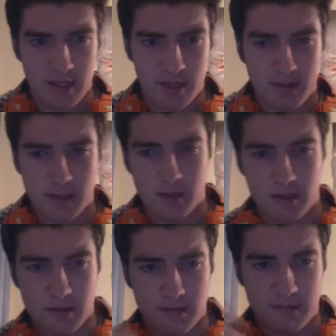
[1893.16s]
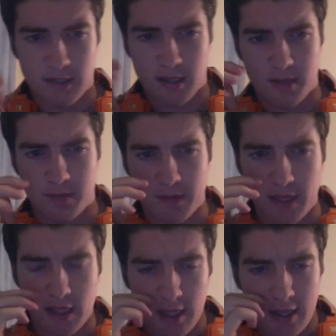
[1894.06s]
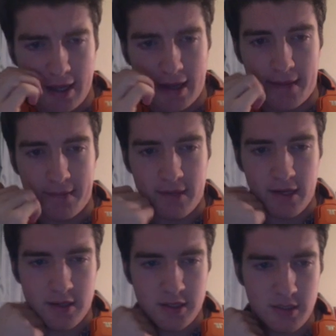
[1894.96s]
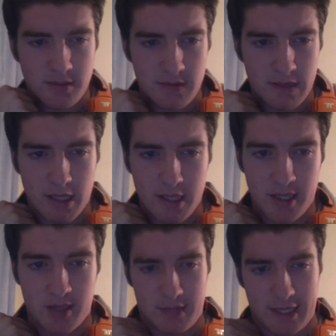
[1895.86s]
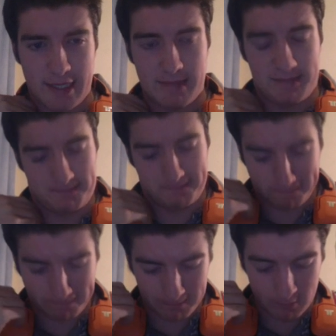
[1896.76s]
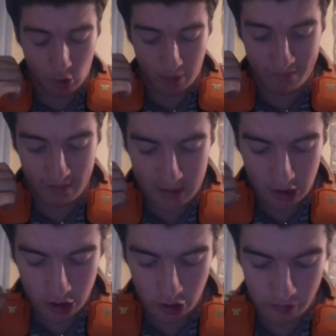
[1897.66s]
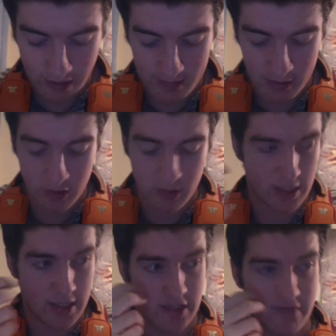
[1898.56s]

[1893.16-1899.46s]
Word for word: up, uh, fucking up with me. Um, there it seems to be gone now. Um, Corypheus looks incredible. He is the